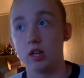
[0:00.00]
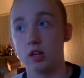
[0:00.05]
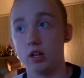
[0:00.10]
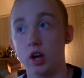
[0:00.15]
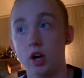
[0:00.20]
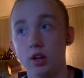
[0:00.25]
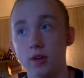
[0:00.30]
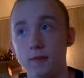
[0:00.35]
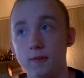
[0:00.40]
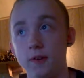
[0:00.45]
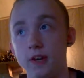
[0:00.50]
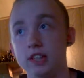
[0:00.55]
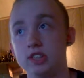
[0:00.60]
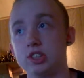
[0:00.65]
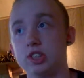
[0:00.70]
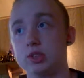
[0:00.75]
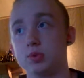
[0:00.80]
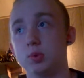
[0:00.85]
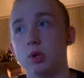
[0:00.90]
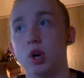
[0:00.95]
Other
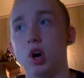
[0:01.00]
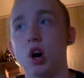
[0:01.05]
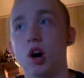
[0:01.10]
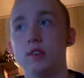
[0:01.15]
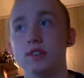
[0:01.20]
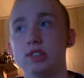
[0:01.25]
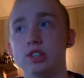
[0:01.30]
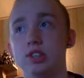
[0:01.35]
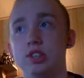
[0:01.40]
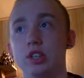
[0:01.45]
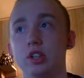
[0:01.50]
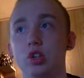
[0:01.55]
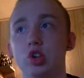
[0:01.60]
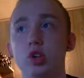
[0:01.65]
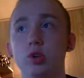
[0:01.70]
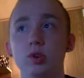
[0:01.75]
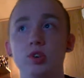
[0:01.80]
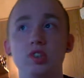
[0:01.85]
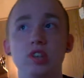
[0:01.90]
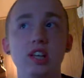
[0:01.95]
faces would obviously
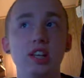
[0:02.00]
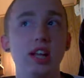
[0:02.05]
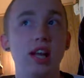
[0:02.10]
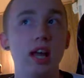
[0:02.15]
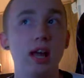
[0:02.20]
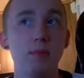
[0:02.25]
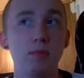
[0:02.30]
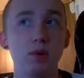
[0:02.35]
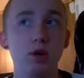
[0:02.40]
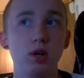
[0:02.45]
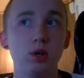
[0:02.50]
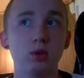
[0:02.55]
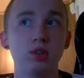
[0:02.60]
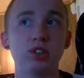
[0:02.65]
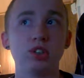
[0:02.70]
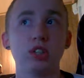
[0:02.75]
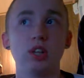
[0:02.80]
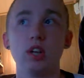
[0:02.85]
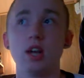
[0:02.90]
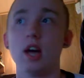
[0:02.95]
include Dean
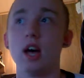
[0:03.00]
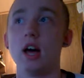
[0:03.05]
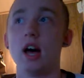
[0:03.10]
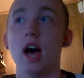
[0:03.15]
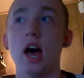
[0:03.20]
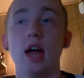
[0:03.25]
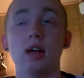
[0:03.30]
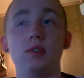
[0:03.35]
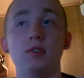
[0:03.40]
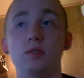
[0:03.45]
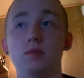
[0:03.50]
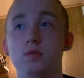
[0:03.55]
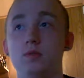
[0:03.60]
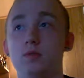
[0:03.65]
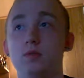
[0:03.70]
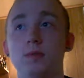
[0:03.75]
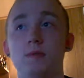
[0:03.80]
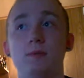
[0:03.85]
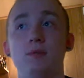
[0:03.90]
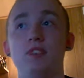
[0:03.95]
Ambrose, I'd
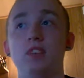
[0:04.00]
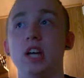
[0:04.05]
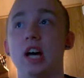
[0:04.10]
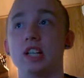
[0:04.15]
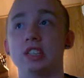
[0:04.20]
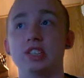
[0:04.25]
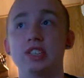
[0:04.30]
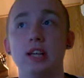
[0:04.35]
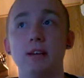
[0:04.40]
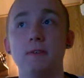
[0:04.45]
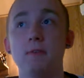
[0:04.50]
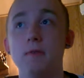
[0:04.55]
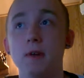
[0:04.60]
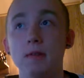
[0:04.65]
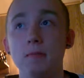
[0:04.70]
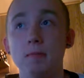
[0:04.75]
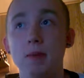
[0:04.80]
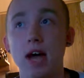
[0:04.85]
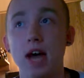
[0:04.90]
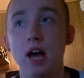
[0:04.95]
say
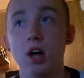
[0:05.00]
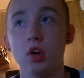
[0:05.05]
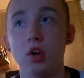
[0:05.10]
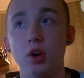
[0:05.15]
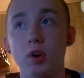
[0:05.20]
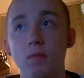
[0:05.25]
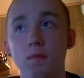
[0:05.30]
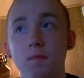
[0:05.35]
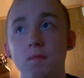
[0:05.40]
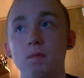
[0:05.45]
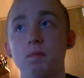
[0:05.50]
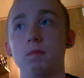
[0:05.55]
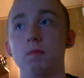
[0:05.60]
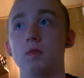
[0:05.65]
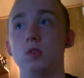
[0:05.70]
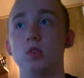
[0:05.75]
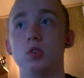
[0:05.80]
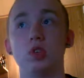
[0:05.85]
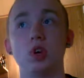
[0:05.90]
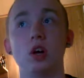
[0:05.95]
Finn Balor,
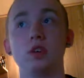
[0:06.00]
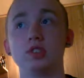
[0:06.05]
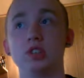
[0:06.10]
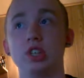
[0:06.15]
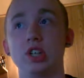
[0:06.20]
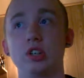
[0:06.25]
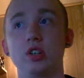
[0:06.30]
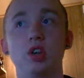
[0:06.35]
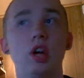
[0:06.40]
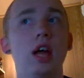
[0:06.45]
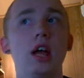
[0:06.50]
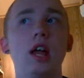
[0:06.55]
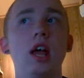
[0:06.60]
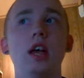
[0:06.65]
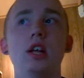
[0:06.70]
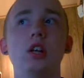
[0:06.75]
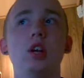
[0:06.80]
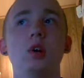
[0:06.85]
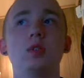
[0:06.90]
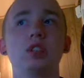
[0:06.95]
Dolph Ziggler,
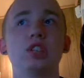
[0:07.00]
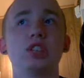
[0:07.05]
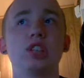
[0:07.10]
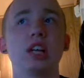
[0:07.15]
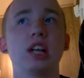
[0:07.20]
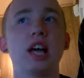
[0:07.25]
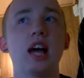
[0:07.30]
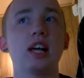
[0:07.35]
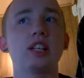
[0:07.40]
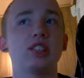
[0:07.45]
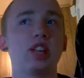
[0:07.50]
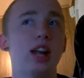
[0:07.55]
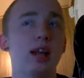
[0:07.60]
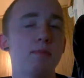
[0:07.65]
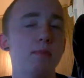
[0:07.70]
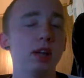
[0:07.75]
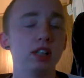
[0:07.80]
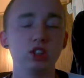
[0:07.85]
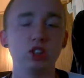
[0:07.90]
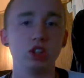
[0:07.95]
you know, just the guys that I
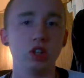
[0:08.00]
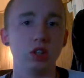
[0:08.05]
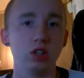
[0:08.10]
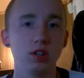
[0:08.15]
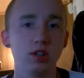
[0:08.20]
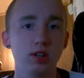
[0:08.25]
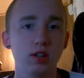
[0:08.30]
mentioned.